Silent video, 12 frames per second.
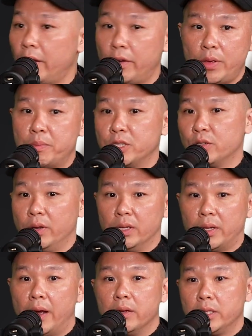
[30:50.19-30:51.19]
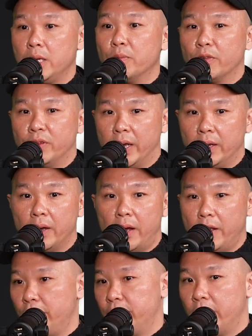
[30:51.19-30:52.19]
LVMH got an entire team of like,
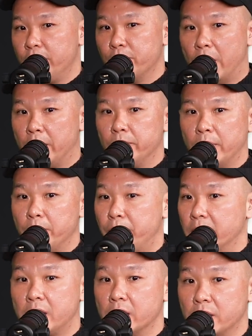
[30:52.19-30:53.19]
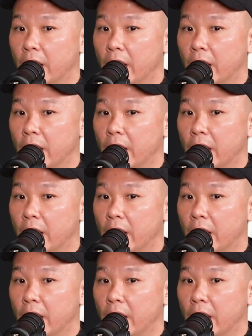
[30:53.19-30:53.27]
if my best guess,